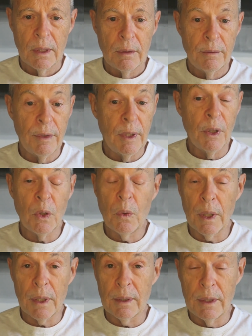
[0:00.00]
Very
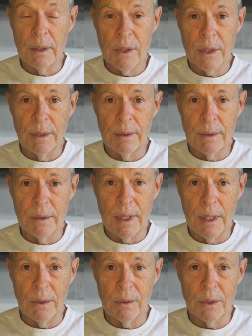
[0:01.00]
quickly, she learned
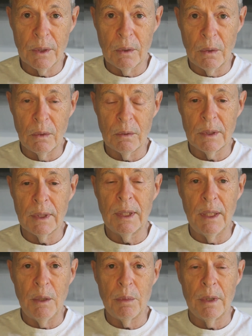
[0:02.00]
how to, quote,
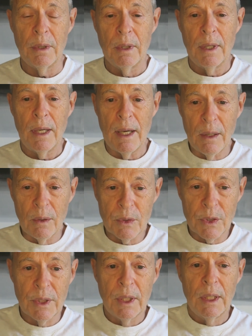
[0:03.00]
keep
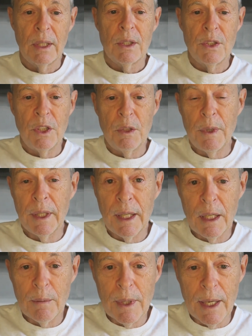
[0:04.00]
house. She
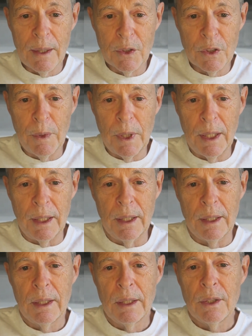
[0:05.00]
became the housemaid.
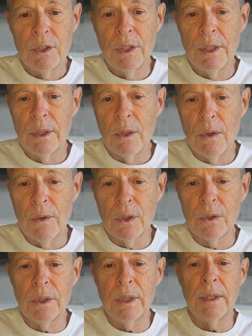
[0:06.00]
She did all the
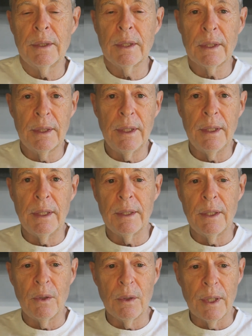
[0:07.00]
cooking, the cleaning,
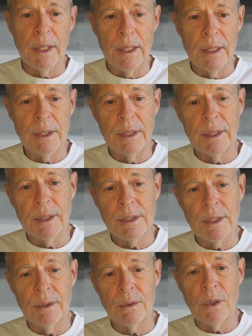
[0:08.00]
the organizing,
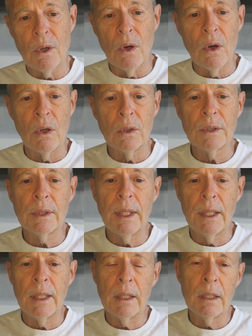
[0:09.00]
etc., all to
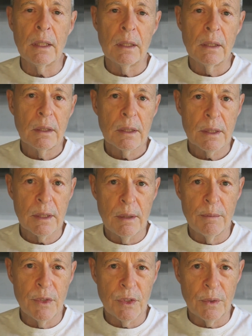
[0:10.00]
gain
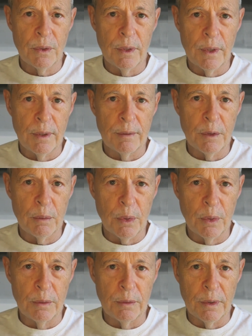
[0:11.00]
some sort of
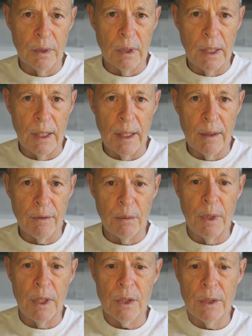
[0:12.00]
approval and
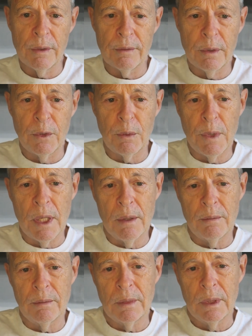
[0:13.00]
affirmation from her mom.